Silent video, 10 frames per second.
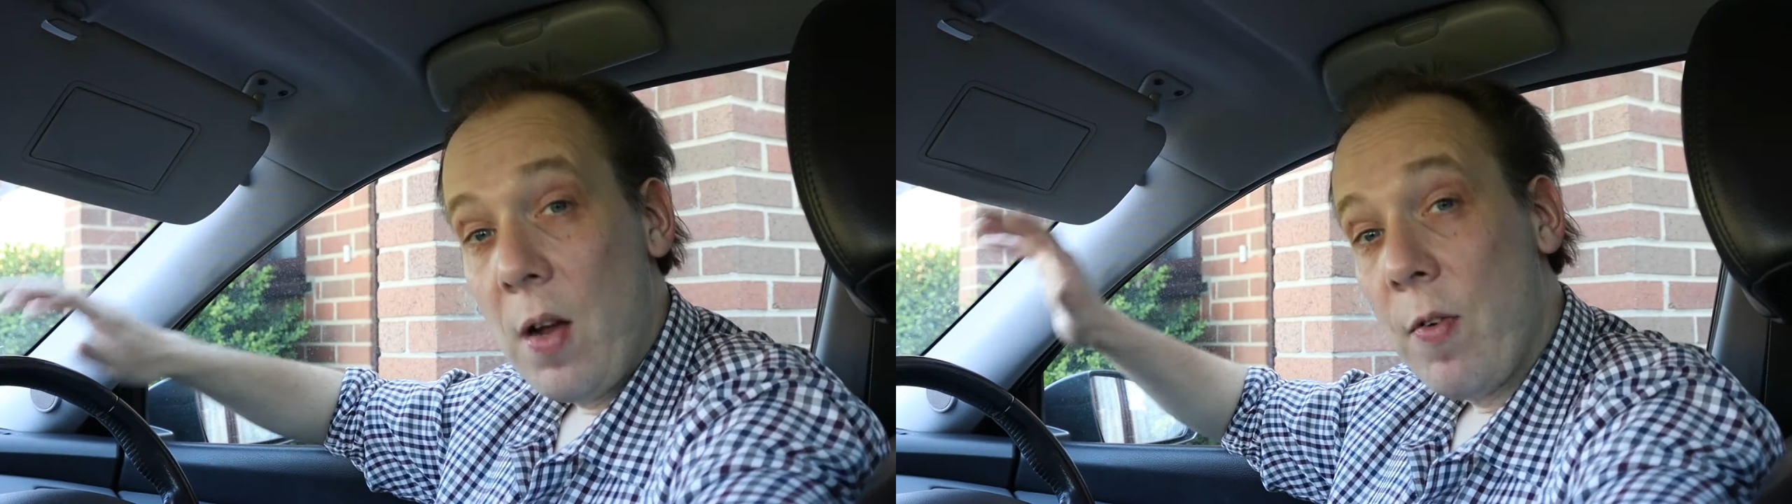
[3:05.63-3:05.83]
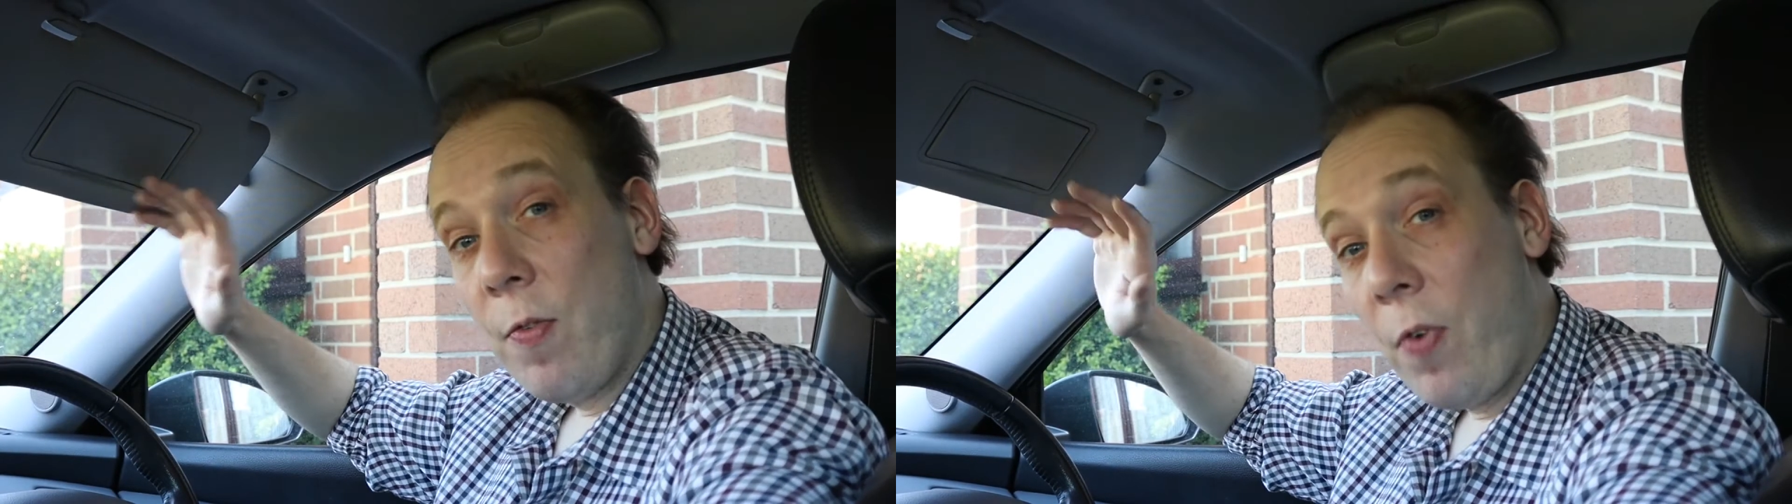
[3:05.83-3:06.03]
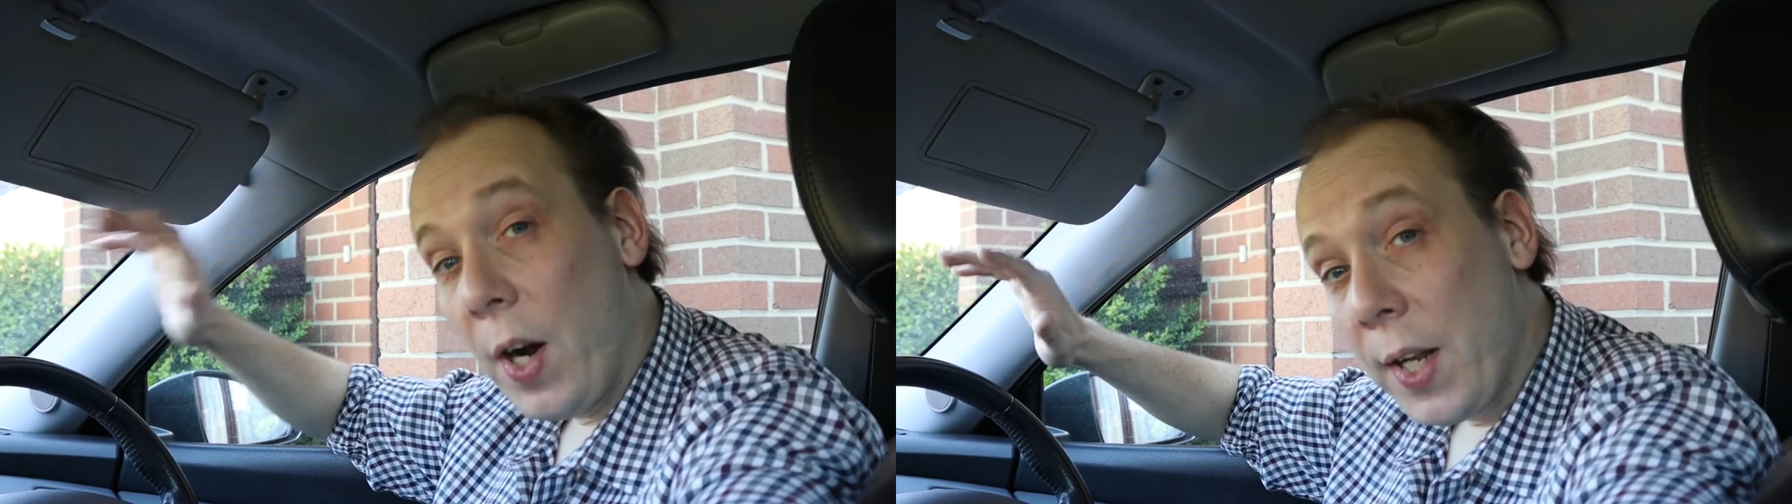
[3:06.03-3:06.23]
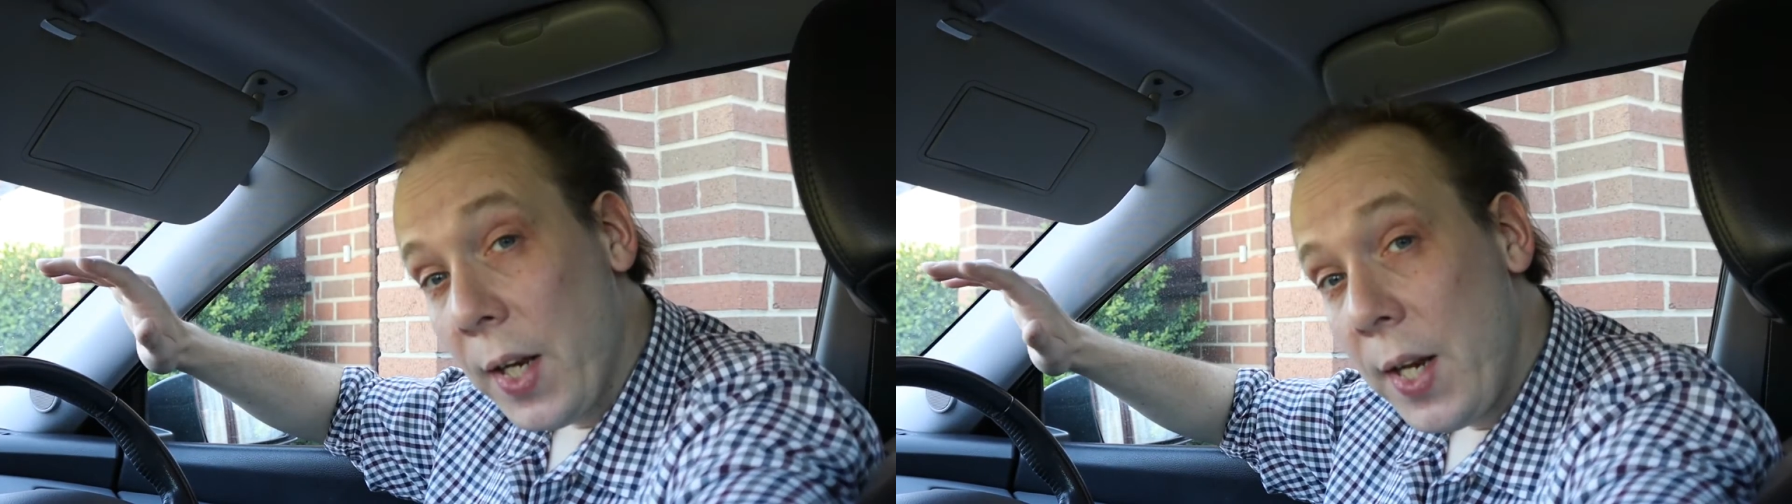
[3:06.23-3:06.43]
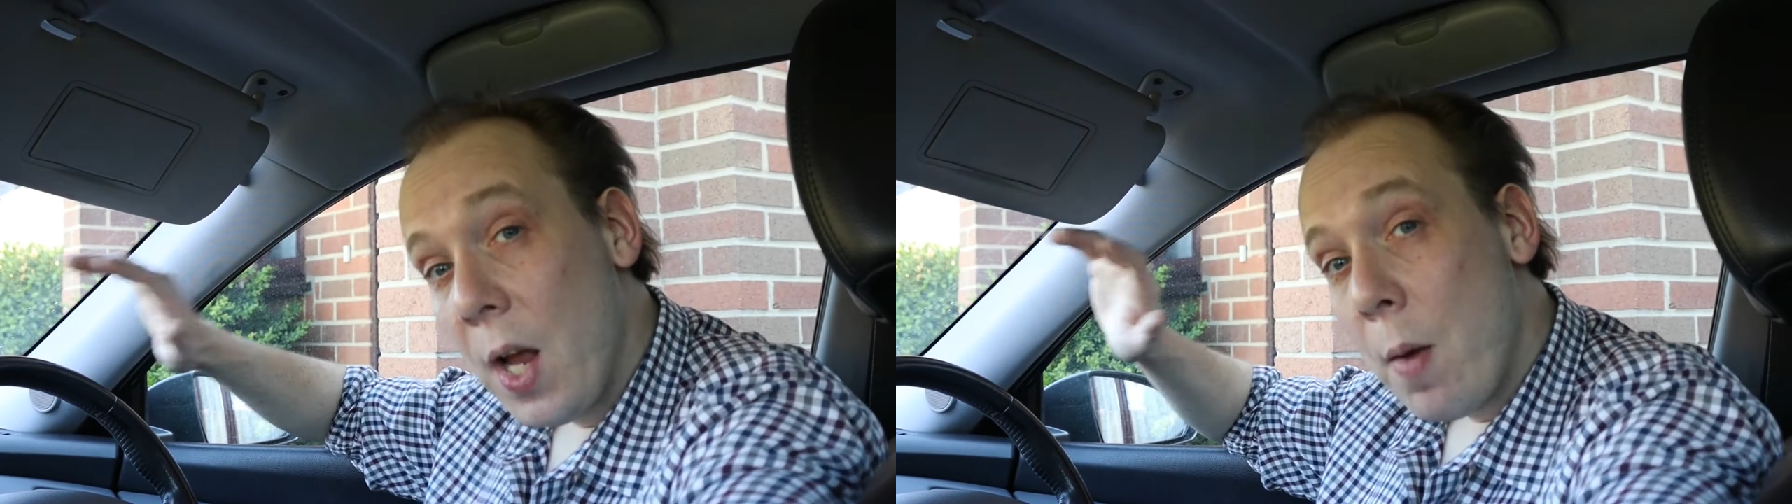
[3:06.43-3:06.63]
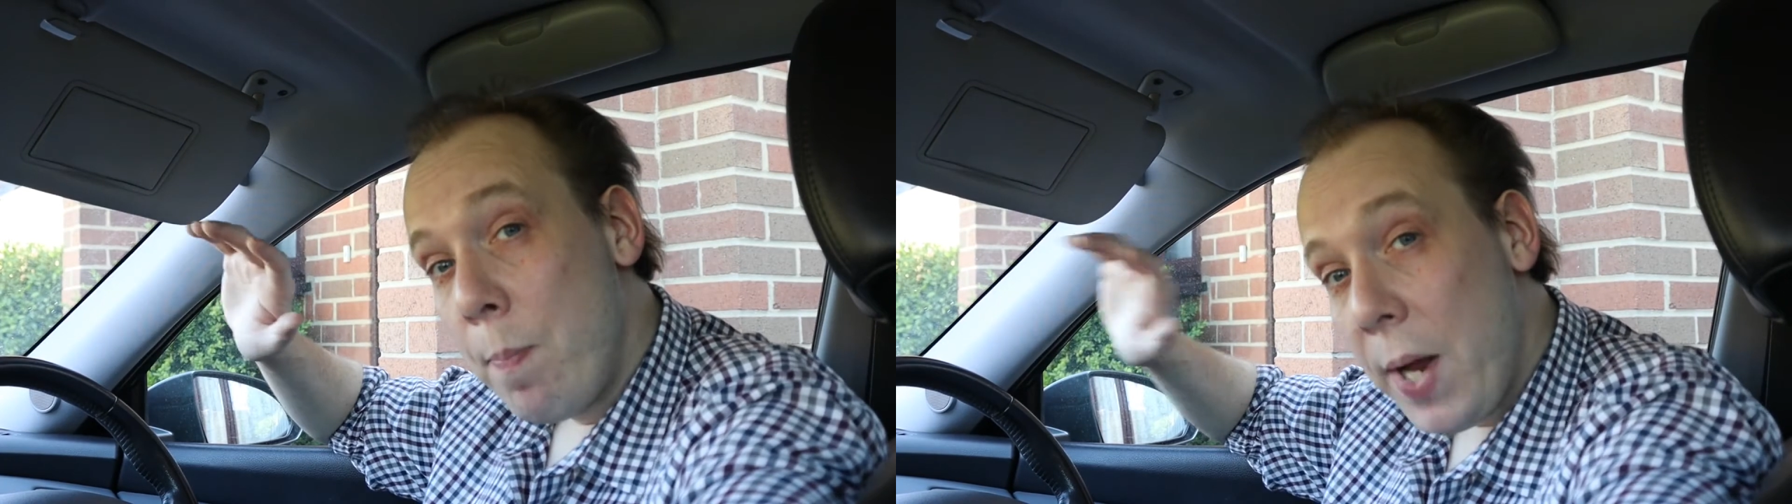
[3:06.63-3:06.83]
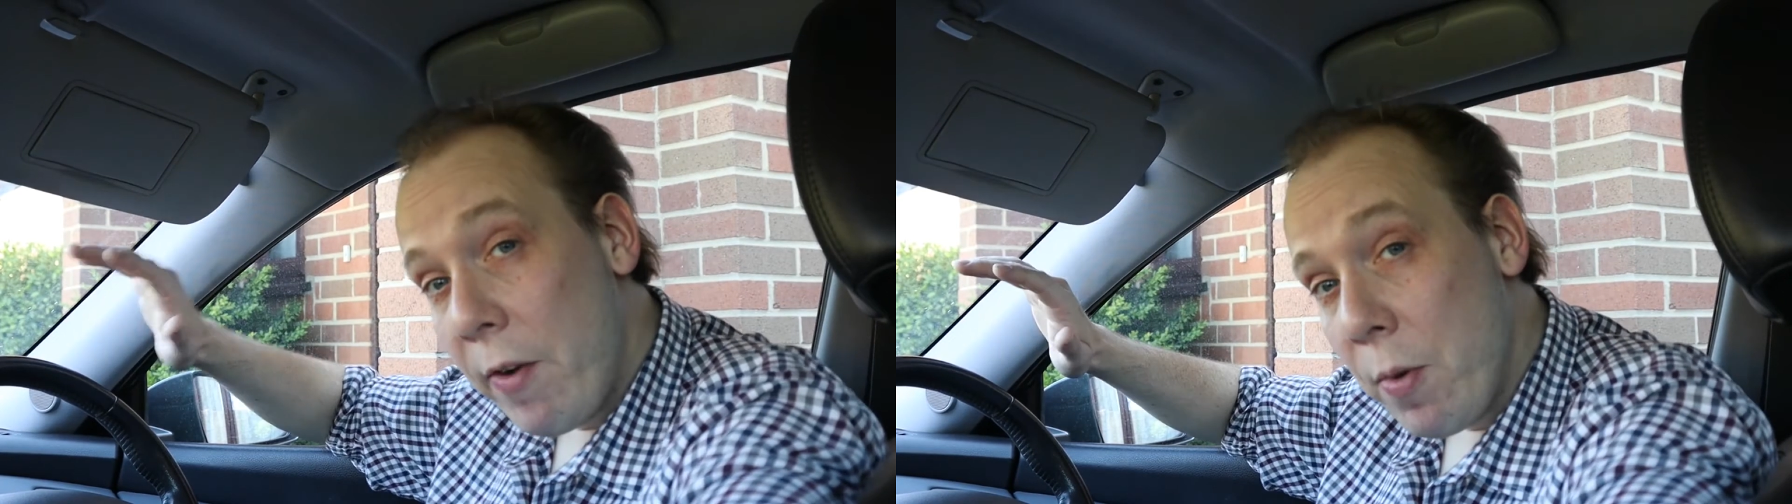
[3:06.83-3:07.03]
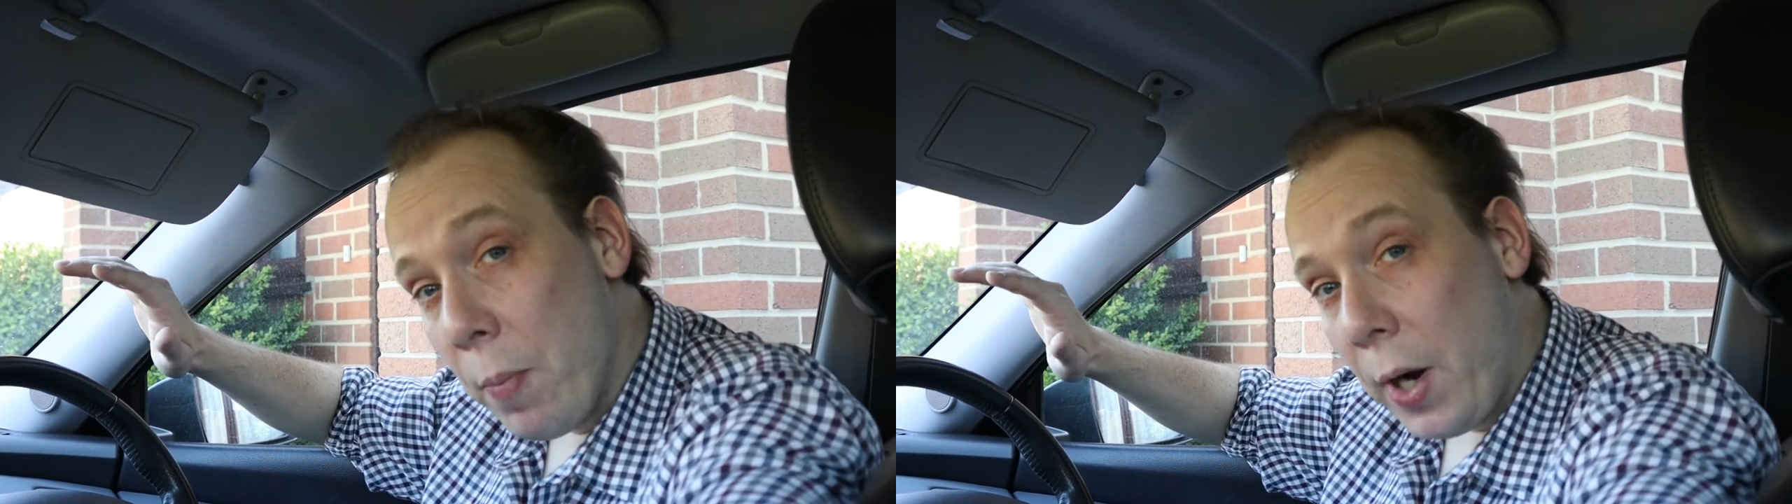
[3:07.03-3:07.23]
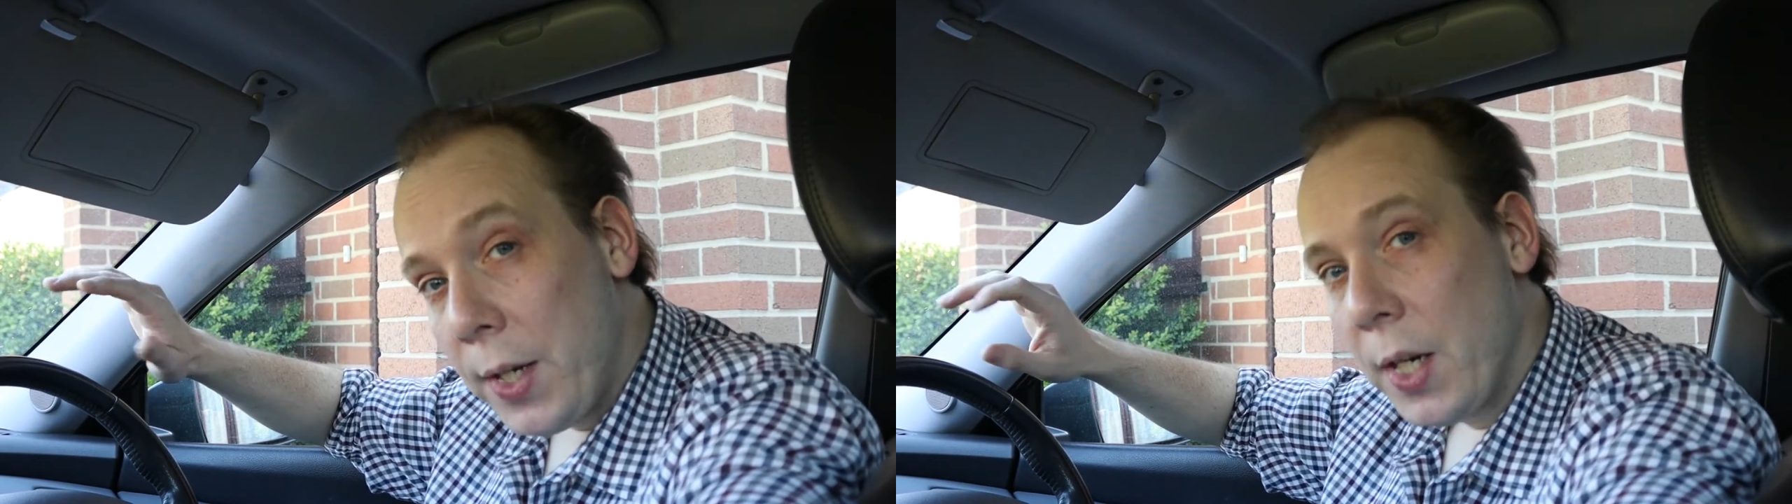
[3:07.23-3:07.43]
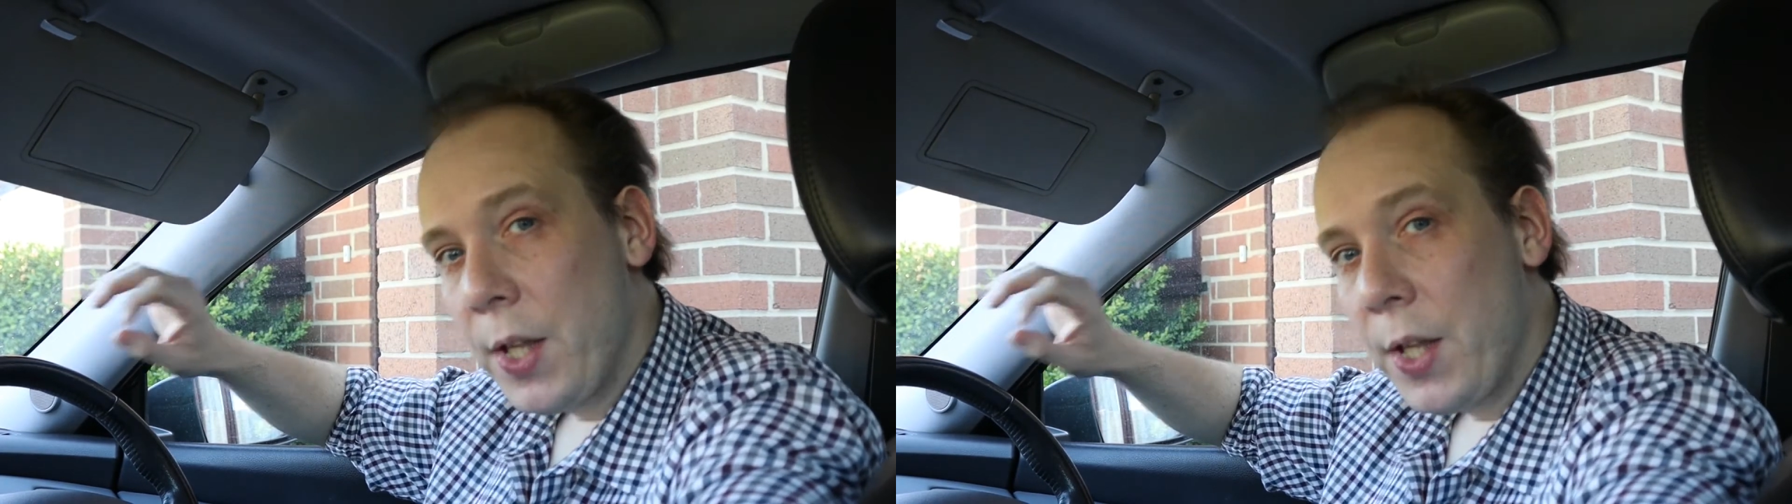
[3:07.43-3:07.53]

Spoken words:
Finally, bear in mind